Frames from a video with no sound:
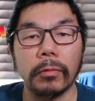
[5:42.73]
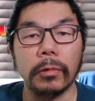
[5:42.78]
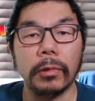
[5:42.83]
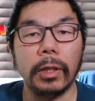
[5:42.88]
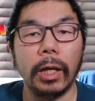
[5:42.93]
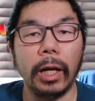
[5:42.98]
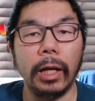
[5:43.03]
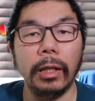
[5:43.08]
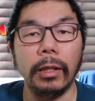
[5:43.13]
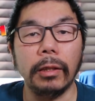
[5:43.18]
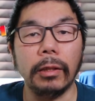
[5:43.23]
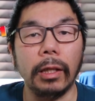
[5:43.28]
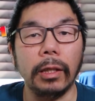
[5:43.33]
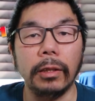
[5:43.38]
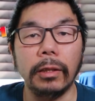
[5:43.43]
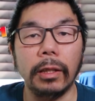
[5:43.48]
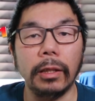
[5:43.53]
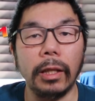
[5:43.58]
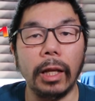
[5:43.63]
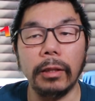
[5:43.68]
Okay,
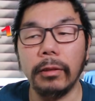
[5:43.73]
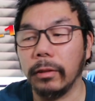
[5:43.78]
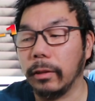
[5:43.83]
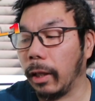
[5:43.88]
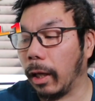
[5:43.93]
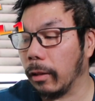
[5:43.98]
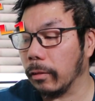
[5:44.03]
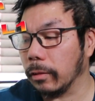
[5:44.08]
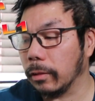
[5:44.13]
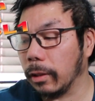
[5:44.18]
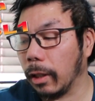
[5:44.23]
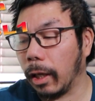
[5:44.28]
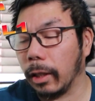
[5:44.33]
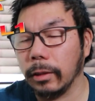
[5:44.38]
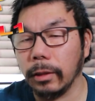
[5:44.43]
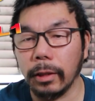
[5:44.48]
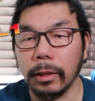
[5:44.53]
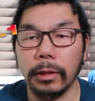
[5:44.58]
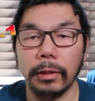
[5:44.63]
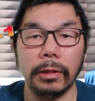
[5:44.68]
and another
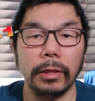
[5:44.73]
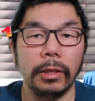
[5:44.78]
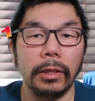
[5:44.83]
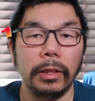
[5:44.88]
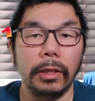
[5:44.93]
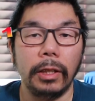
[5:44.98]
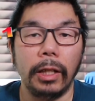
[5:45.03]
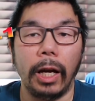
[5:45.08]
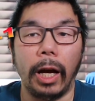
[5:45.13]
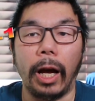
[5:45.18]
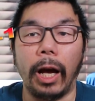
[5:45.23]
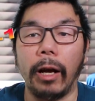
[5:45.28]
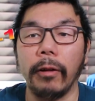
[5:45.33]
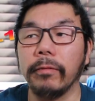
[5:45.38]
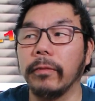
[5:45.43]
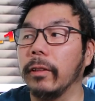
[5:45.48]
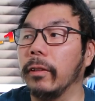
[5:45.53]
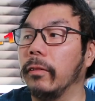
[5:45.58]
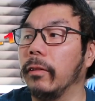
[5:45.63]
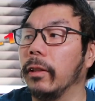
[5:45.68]
downside is,
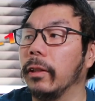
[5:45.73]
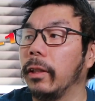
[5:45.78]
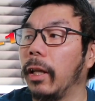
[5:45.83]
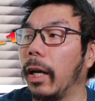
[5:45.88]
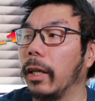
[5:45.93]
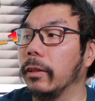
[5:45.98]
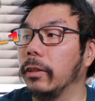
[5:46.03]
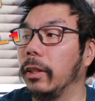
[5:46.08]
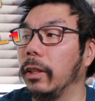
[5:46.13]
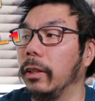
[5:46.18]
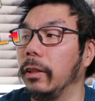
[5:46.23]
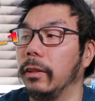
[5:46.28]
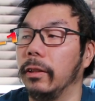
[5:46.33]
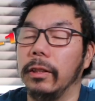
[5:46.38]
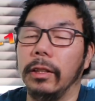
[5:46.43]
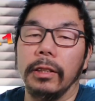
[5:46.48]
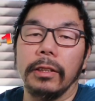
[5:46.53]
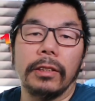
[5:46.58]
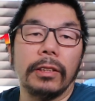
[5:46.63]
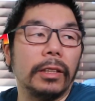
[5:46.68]
after attaching
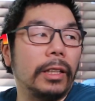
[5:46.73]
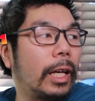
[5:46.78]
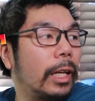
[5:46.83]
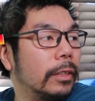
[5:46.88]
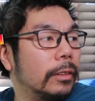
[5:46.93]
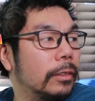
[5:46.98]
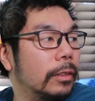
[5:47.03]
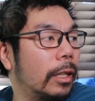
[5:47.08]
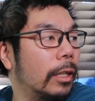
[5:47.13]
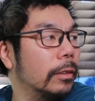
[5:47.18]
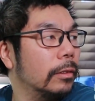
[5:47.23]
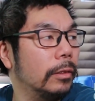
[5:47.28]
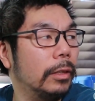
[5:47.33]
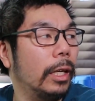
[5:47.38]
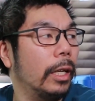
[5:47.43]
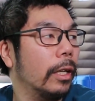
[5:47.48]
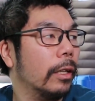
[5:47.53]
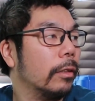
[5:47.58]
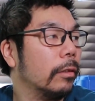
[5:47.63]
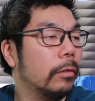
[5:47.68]
this lens on
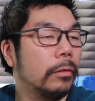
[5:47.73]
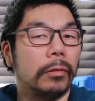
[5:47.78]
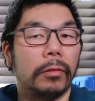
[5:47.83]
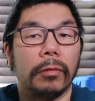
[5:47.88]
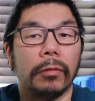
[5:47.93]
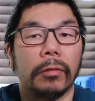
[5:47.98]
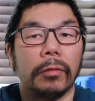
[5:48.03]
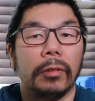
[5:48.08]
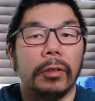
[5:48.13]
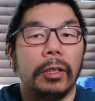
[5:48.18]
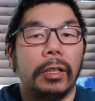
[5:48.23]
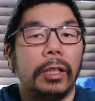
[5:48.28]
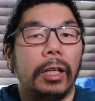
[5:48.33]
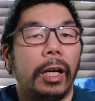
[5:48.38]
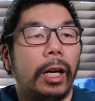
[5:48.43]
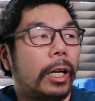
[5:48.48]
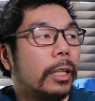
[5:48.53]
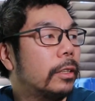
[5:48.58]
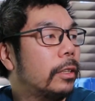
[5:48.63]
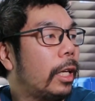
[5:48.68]
there,
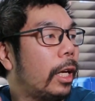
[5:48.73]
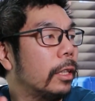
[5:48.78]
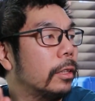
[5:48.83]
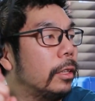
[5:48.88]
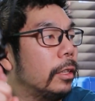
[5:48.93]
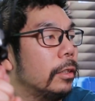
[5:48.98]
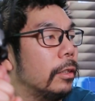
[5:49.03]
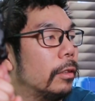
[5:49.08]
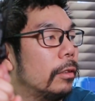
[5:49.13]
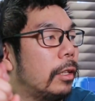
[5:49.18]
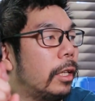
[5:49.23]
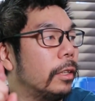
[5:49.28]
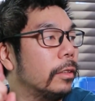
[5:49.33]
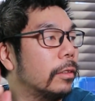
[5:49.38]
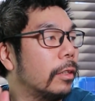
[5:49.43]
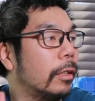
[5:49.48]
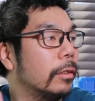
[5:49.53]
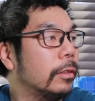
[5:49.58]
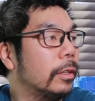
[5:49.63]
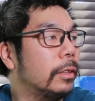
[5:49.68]
attaching the
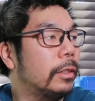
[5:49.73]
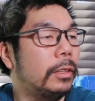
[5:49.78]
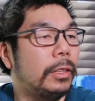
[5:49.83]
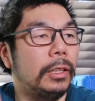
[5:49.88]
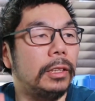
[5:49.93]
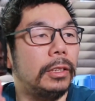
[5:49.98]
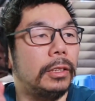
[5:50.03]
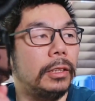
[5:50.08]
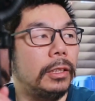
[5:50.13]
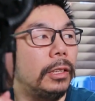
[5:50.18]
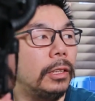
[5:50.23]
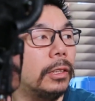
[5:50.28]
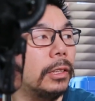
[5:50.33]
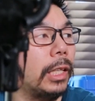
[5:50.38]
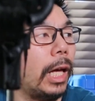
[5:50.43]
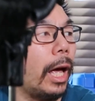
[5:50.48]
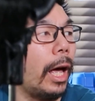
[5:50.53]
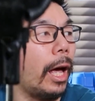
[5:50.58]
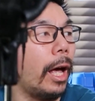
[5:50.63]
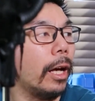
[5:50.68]
lens on it, this is
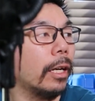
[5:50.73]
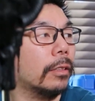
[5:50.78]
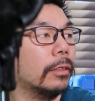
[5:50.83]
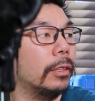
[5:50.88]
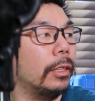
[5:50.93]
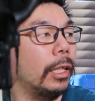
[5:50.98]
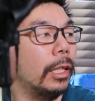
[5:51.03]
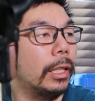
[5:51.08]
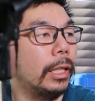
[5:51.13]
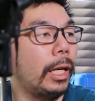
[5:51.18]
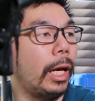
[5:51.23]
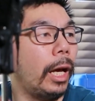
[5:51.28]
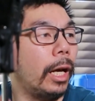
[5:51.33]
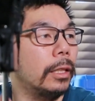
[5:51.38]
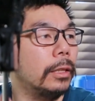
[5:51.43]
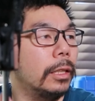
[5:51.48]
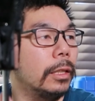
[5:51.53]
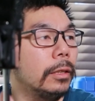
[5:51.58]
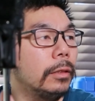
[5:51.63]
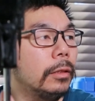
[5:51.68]
actually a
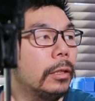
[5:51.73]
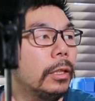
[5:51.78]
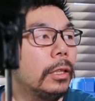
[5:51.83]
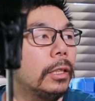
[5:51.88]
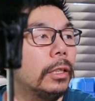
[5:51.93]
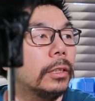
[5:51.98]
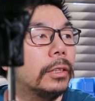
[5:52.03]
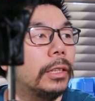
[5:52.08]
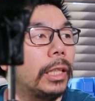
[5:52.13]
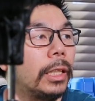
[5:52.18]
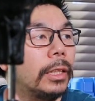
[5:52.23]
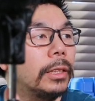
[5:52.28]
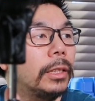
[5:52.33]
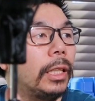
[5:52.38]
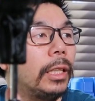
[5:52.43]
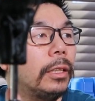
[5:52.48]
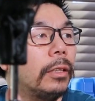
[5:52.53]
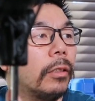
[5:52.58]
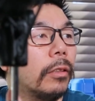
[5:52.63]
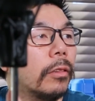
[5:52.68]
Canon
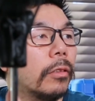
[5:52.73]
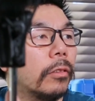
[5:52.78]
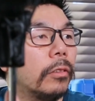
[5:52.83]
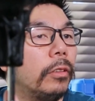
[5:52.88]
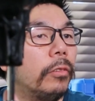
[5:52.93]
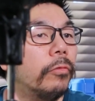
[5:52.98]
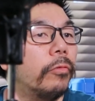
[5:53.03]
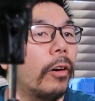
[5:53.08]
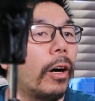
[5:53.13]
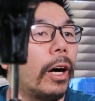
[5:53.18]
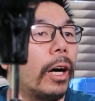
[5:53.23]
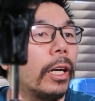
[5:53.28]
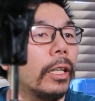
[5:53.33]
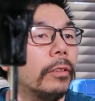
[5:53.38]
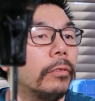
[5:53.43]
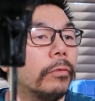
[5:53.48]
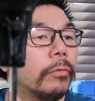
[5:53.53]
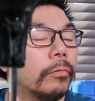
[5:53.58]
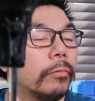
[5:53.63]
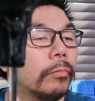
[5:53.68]

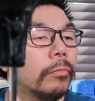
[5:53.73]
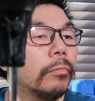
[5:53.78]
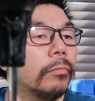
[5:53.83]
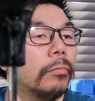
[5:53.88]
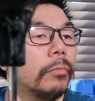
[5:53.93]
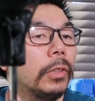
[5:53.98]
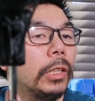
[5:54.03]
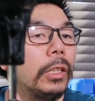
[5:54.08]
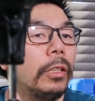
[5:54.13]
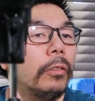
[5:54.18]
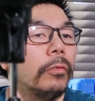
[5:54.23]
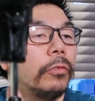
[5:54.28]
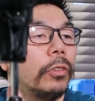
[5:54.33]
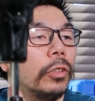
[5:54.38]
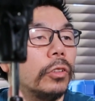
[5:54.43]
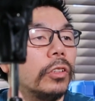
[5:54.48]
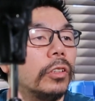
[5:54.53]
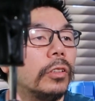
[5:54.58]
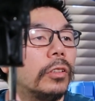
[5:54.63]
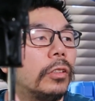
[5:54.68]
16-35
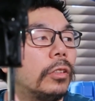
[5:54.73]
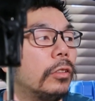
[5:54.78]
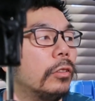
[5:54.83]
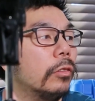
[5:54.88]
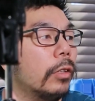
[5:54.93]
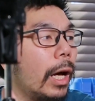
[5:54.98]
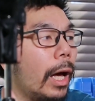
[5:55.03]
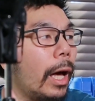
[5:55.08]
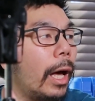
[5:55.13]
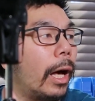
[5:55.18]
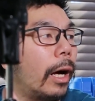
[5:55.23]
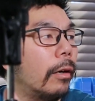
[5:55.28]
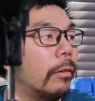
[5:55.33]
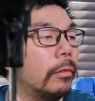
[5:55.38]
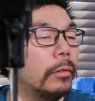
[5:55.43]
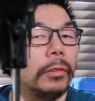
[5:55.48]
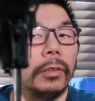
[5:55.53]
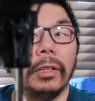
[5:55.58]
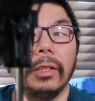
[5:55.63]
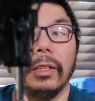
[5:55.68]
version 2L.
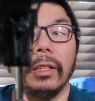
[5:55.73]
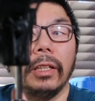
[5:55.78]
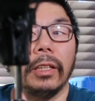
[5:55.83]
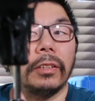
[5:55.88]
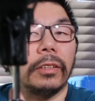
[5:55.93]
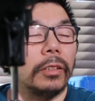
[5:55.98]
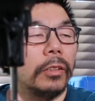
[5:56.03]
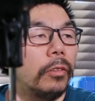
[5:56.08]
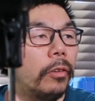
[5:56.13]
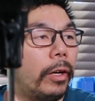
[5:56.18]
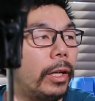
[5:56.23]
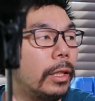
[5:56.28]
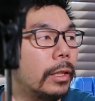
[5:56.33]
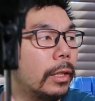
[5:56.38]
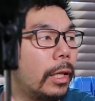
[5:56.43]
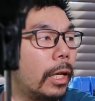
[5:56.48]
It's a great